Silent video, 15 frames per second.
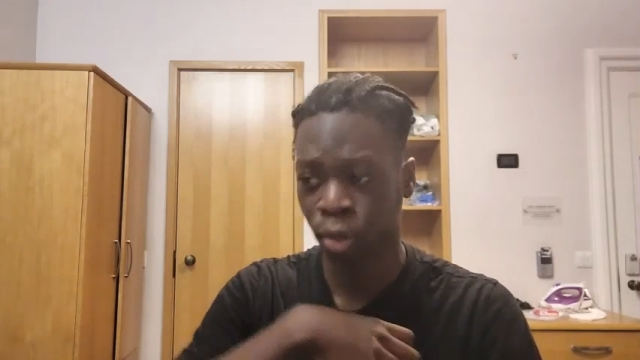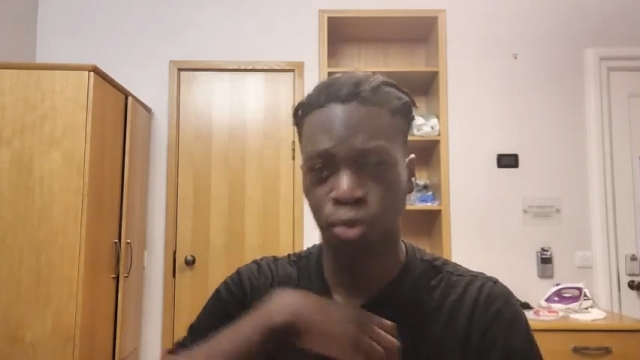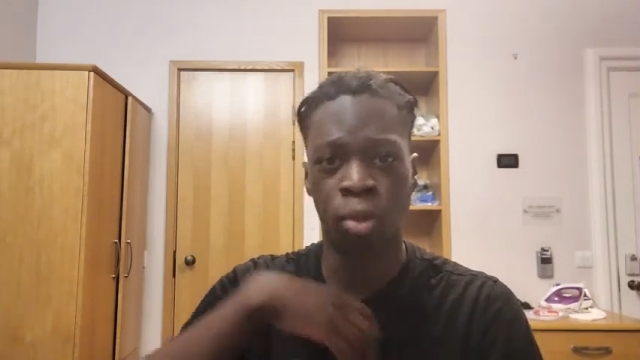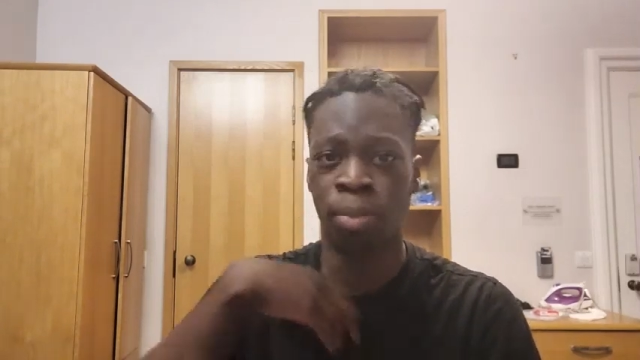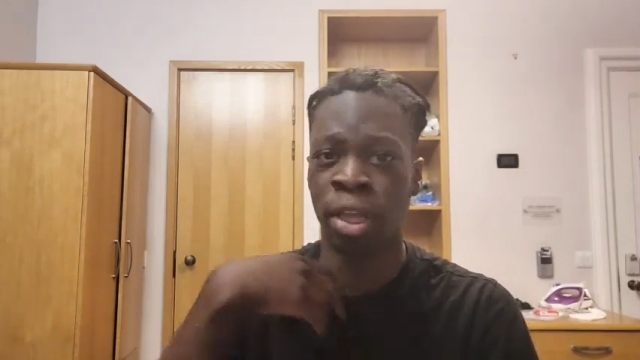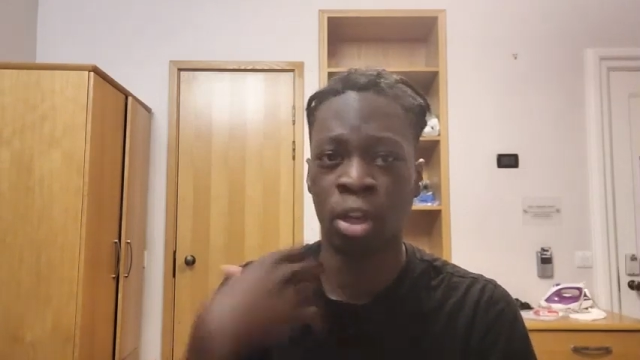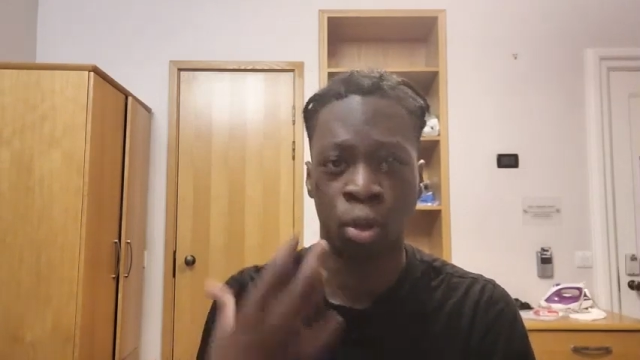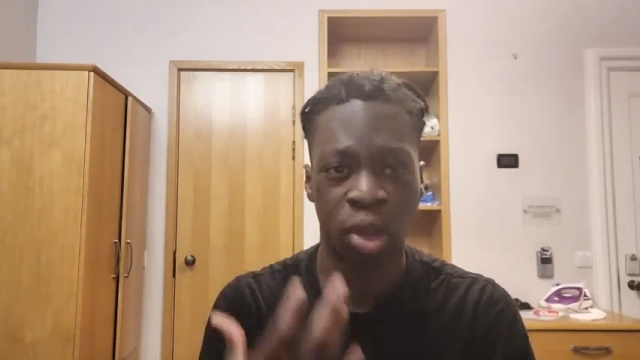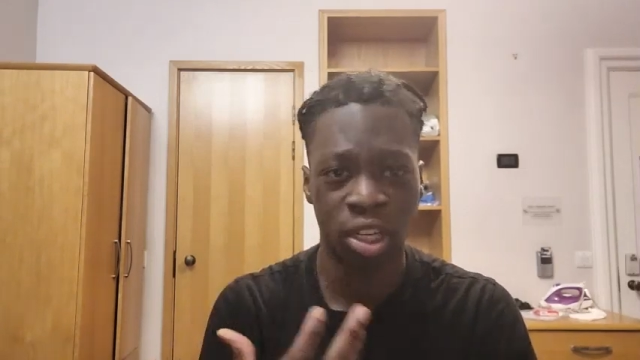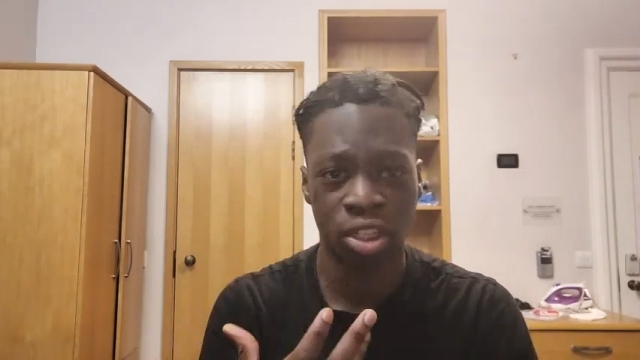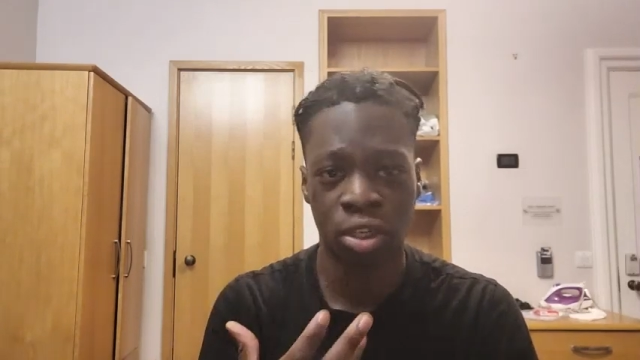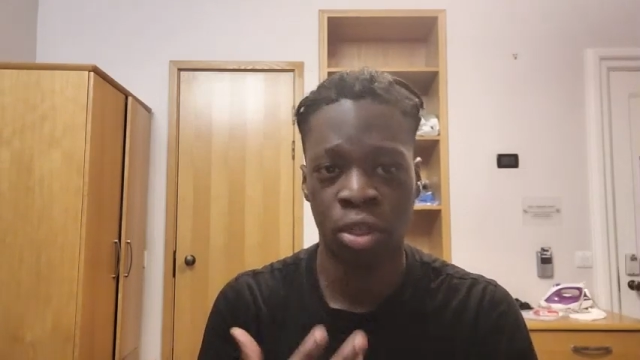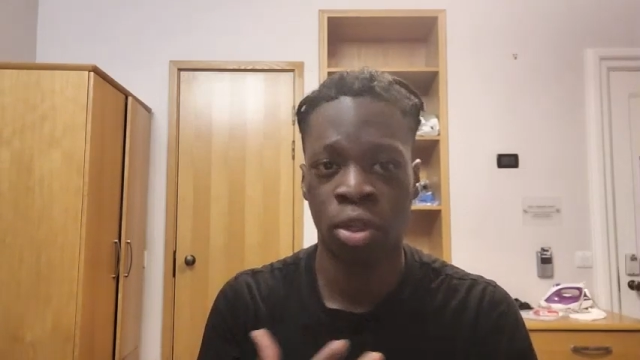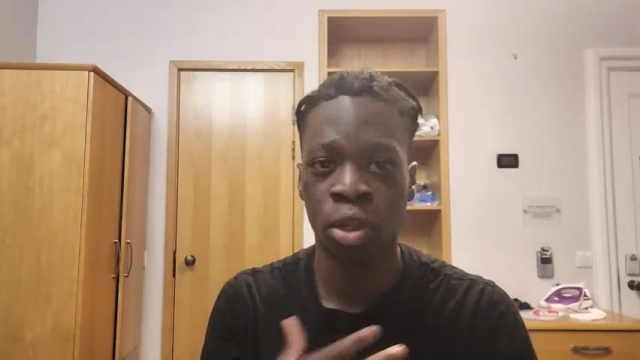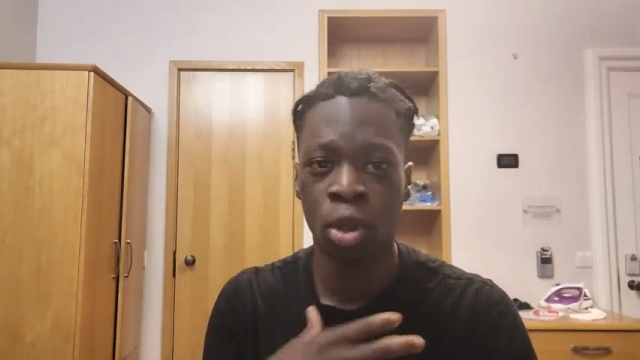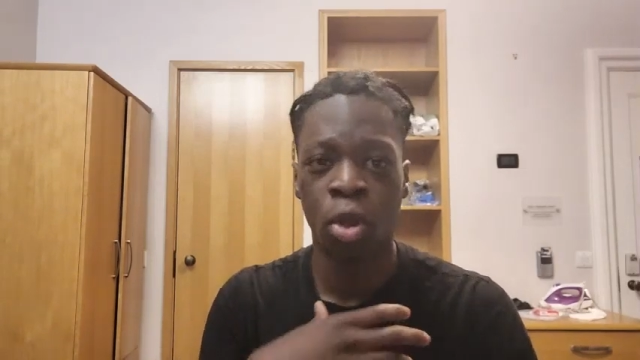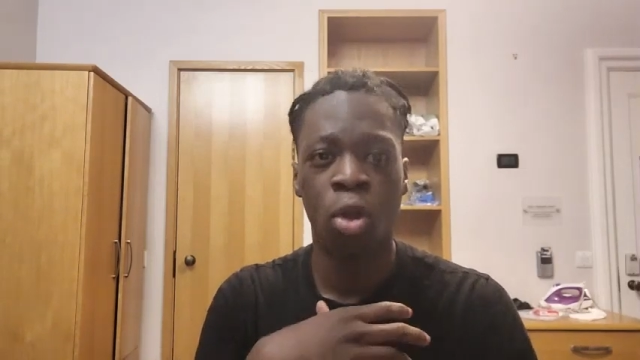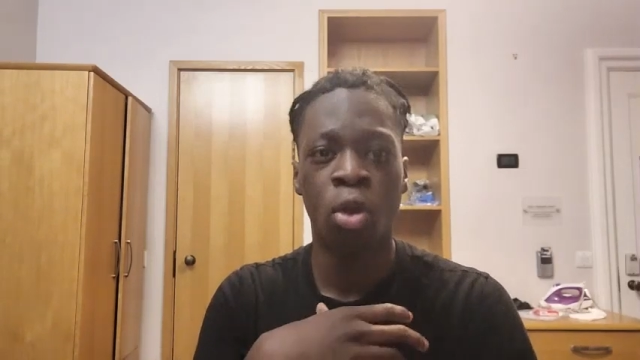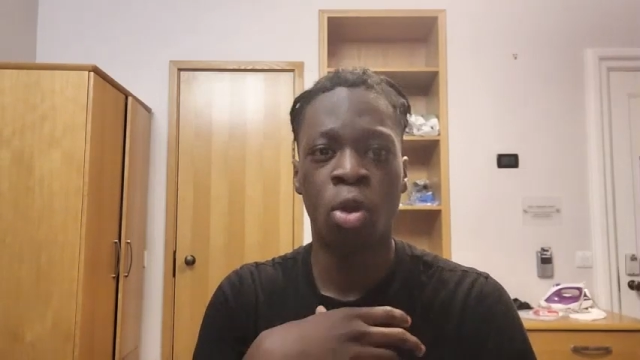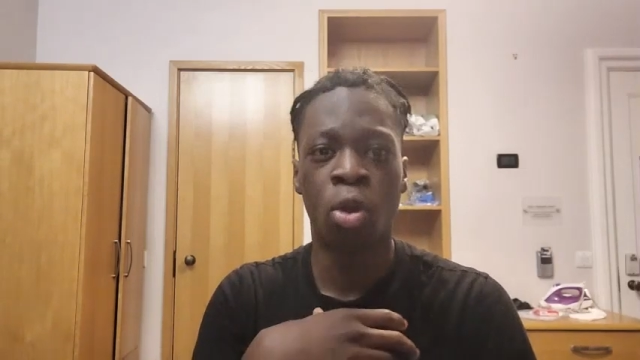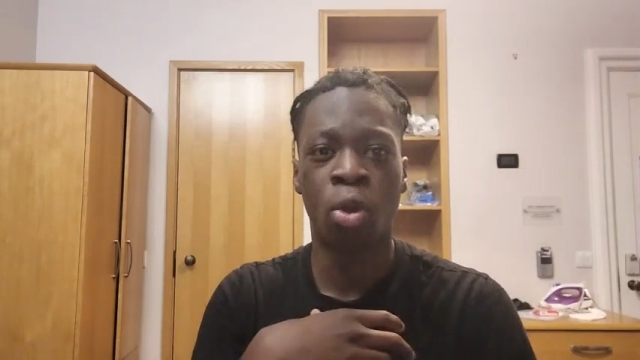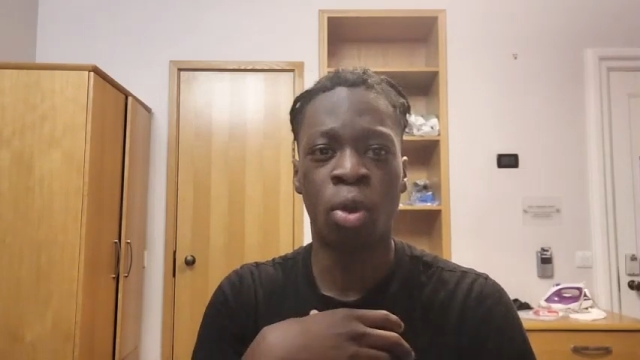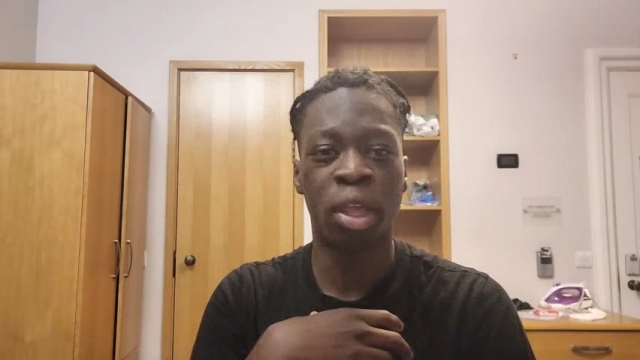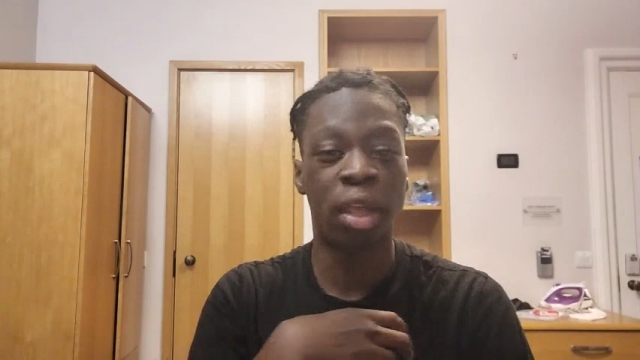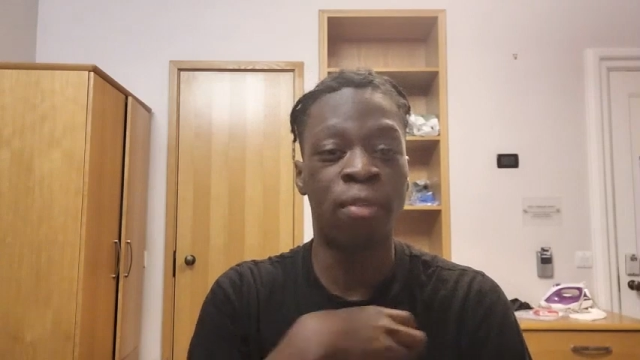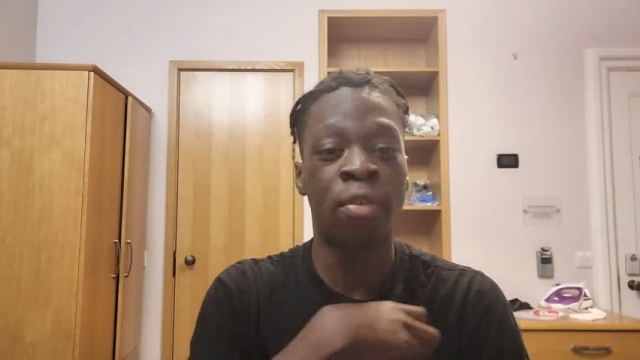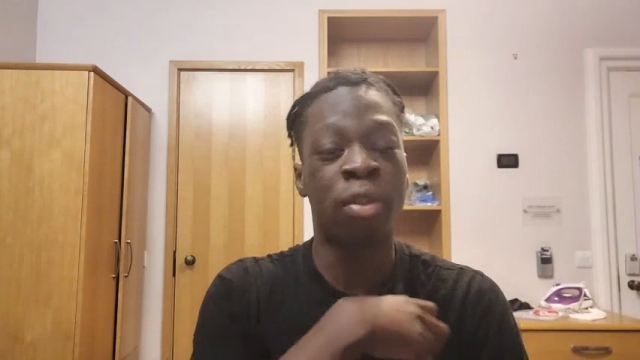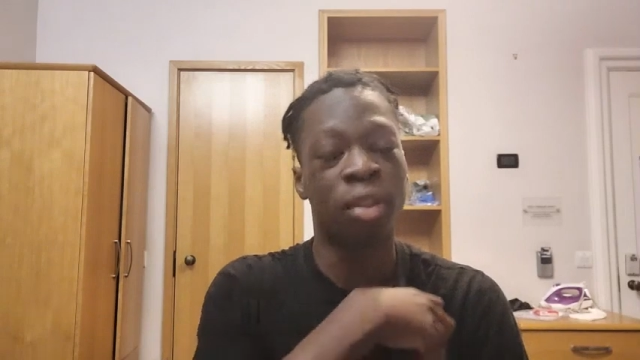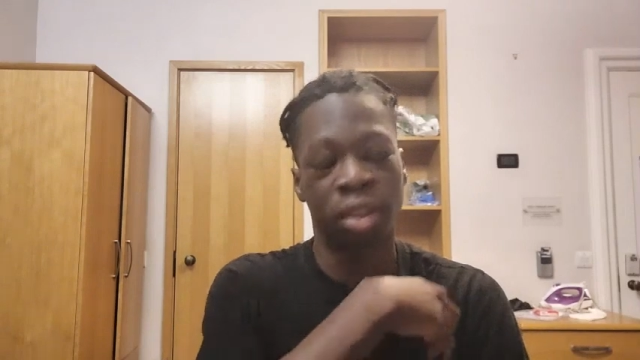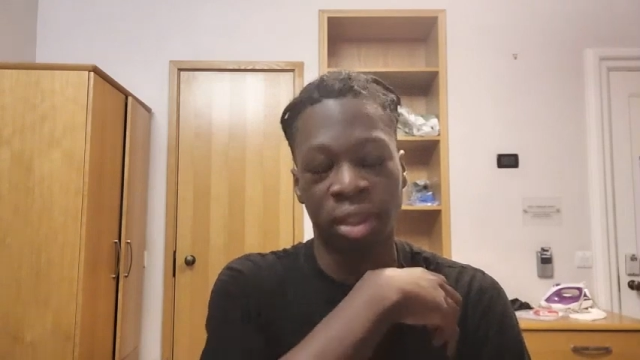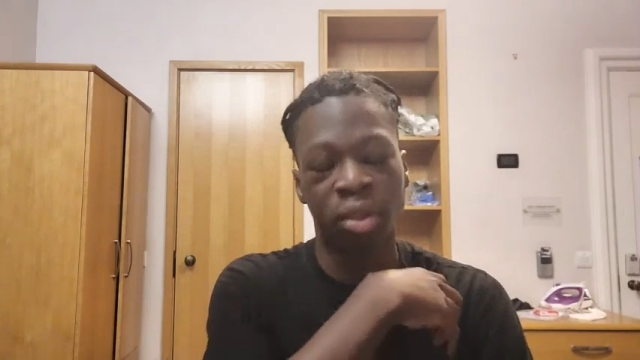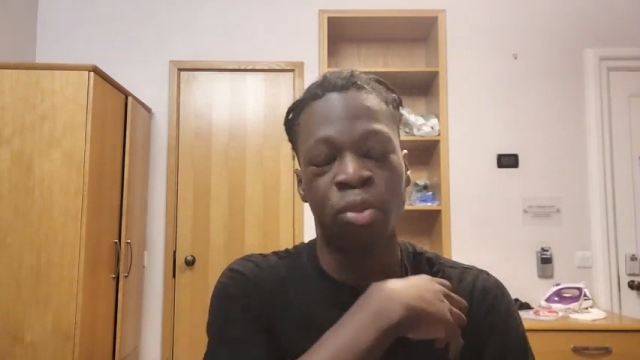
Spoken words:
repeat the question? Or even,